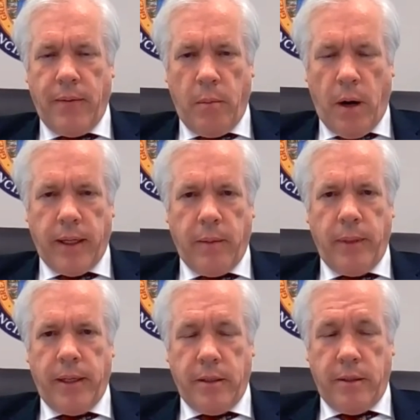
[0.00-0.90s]
of a market,
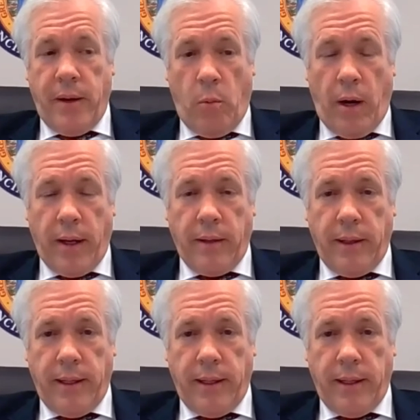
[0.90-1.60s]
because they want it,